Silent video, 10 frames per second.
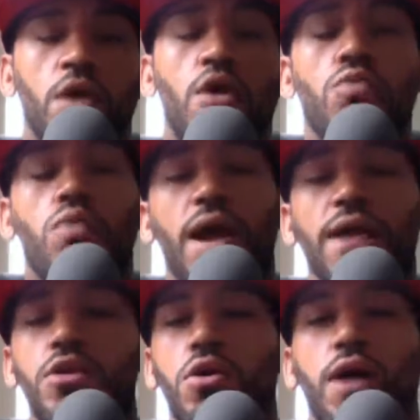
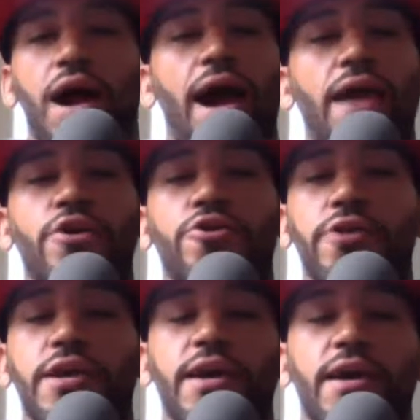Right. No, I
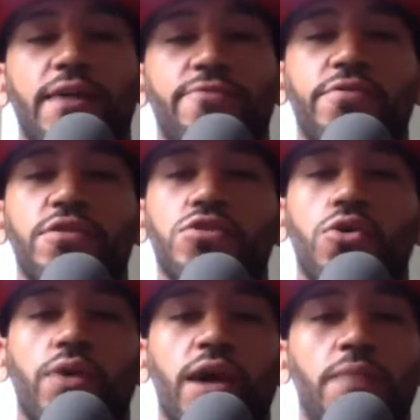agree. And for this
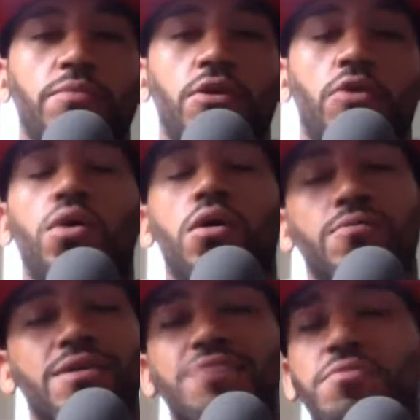whole camp,
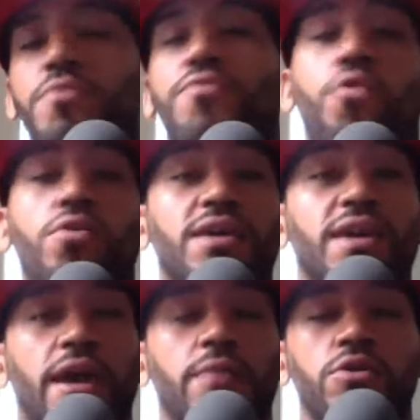well, even before the
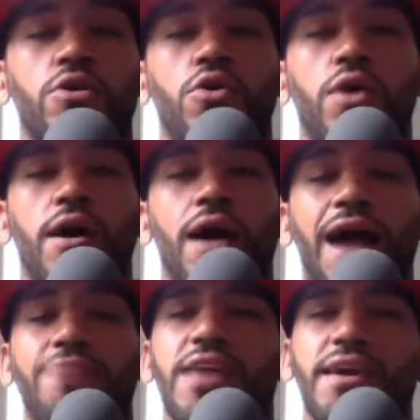camp,
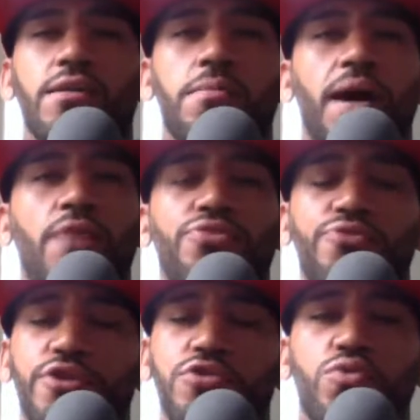I've taken about
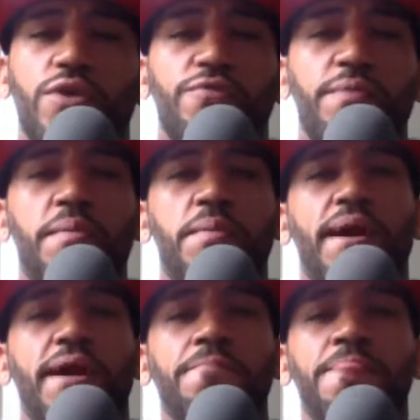3 years away from
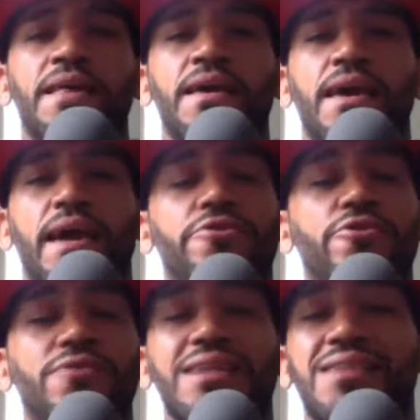MMA. And
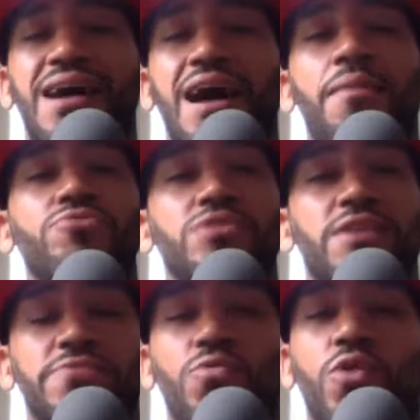during that time, I was
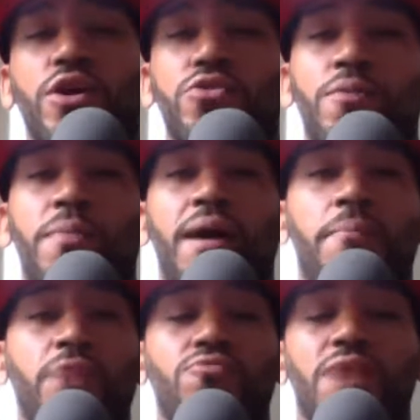definitely working on
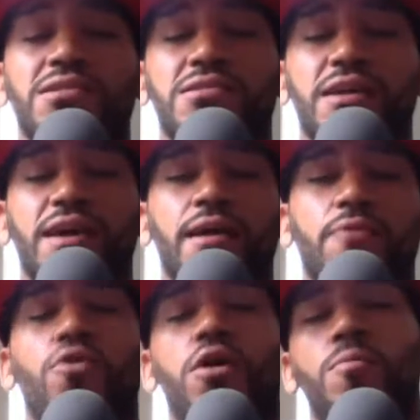my wrestling, and
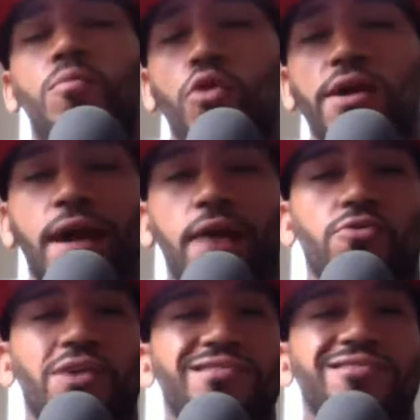well, more counter
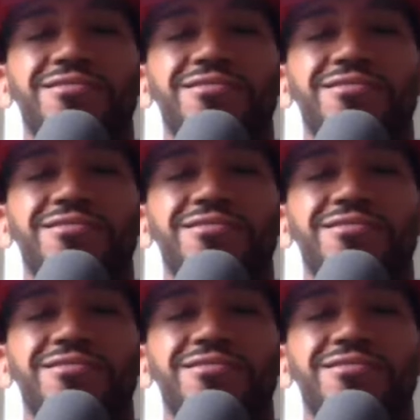wrestling.